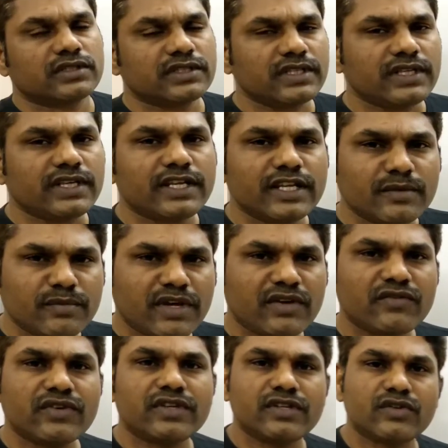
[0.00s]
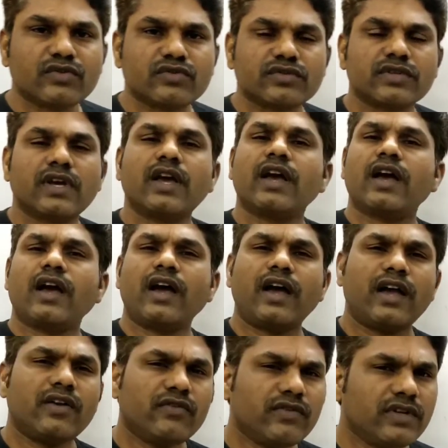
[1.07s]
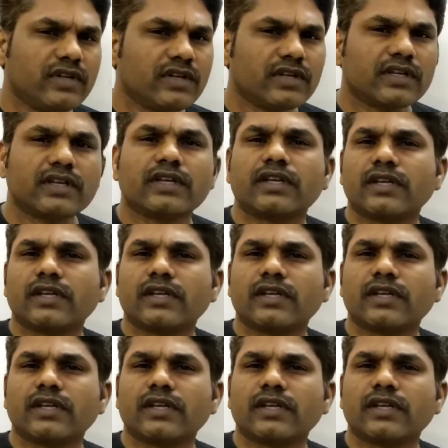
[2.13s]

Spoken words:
See, in my videos I will